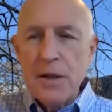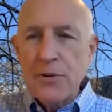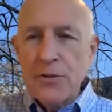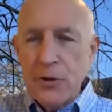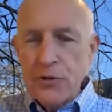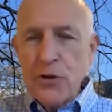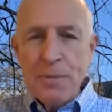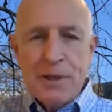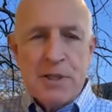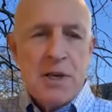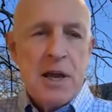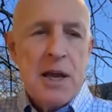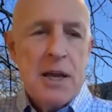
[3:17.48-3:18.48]
So the topic
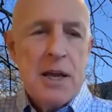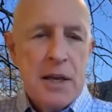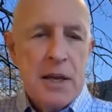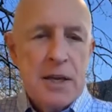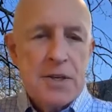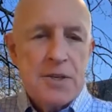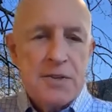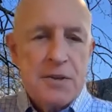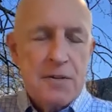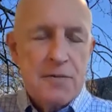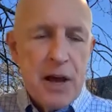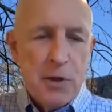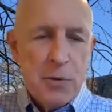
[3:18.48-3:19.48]
today is
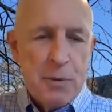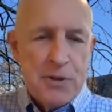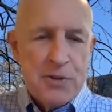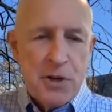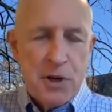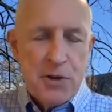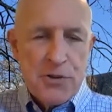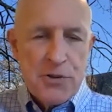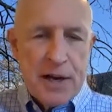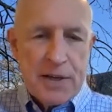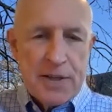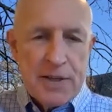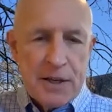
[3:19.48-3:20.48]
value-based
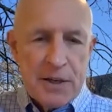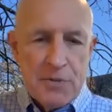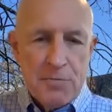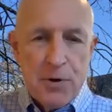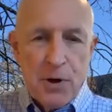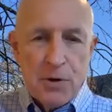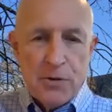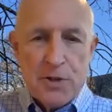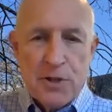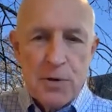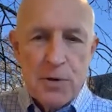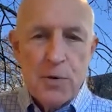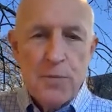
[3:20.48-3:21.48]
contracting, part
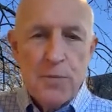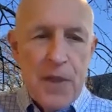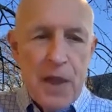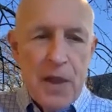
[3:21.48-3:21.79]
2.